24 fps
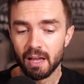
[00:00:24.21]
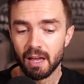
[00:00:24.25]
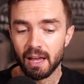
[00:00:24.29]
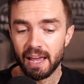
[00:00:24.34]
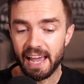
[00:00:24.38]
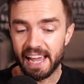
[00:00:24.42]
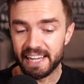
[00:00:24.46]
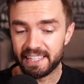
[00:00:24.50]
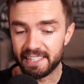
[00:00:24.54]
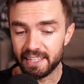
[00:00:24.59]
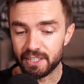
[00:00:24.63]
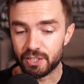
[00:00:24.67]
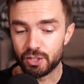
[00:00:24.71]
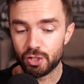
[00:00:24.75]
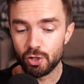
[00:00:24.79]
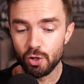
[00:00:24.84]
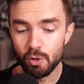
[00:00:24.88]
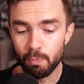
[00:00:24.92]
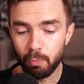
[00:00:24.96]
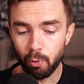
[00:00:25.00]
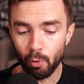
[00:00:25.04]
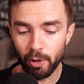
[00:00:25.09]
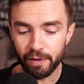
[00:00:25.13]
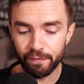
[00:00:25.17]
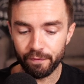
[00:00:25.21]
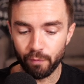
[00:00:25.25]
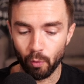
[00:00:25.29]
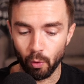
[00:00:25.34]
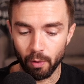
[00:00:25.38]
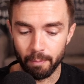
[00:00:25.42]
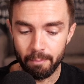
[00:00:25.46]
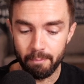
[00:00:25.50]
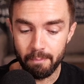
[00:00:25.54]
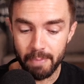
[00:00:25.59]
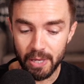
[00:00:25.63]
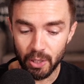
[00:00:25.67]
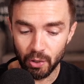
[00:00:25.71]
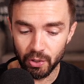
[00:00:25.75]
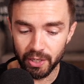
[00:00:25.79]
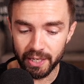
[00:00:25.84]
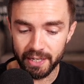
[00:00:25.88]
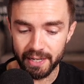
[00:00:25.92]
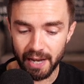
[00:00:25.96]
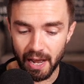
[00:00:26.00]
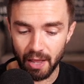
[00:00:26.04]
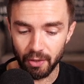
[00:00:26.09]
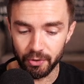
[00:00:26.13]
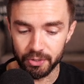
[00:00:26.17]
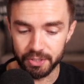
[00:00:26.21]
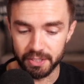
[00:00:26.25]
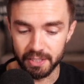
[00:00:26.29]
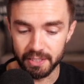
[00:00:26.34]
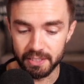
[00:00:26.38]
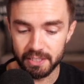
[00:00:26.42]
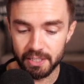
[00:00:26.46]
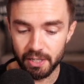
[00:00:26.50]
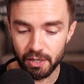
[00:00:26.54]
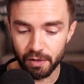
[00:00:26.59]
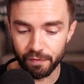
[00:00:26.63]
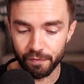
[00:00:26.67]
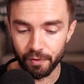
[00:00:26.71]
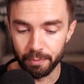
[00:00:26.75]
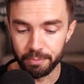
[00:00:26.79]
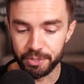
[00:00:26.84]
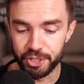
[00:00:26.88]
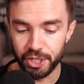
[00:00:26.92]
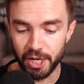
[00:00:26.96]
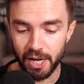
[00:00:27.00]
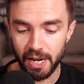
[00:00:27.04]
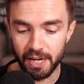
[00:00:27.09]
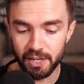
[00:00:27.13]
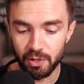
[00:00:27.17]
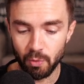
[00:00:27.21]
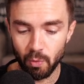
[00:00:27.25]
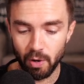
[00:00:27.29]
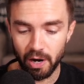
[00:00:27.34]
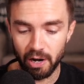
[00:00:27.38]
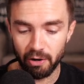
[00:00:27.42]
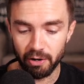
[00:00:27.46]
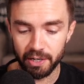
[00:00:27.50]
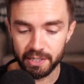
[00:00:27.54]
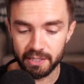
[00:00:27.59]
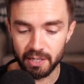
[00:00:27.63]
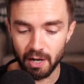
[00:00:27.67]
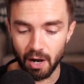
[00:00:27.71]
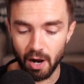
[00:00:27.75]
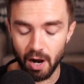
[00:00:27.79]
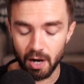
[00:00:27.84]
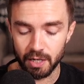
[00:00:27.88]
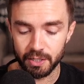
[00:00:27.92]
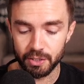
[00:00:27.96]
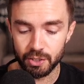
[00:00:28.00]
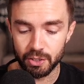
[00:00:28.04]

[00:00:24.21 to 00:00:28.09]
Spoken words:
it did $2.4 million this year from January to